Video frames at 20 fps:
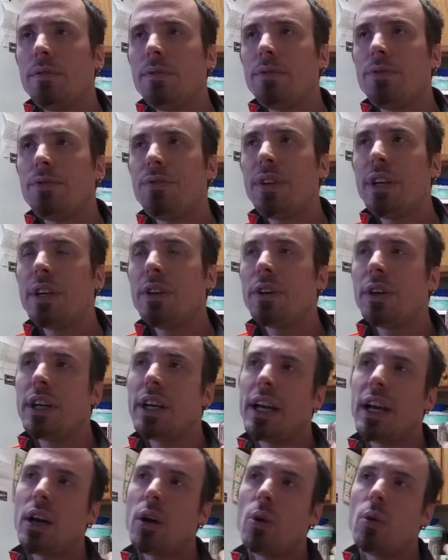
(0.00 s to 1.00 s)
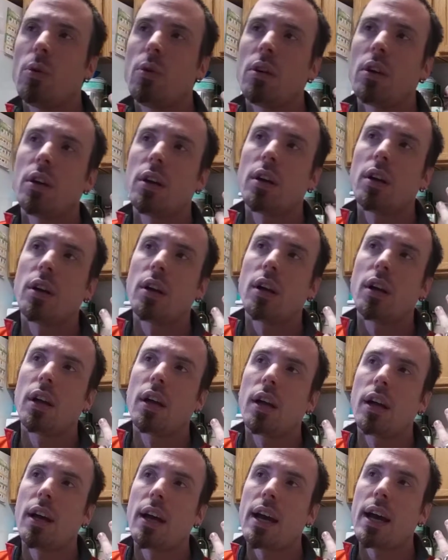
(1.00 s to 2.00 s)
figuring out
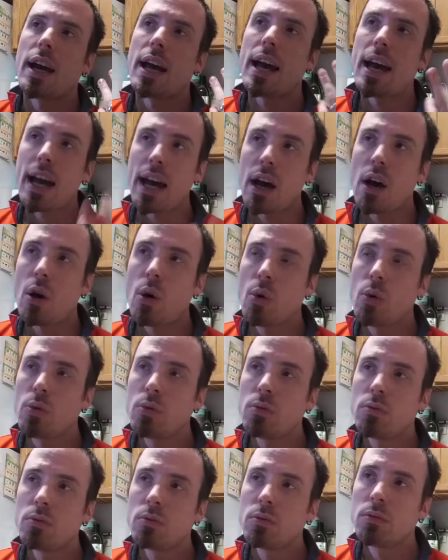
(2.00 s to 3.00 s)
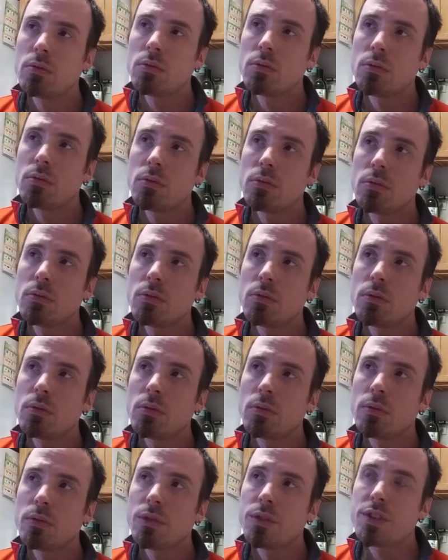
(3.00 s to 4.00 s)
how
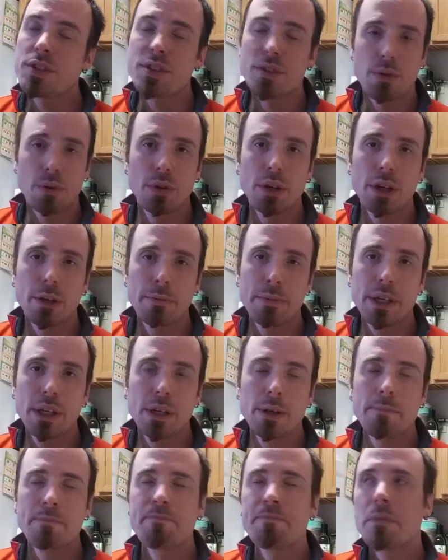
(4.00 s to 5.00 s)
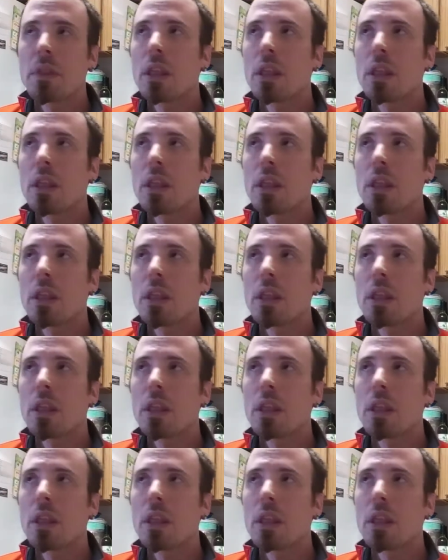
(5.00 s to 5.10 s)
to store your beer,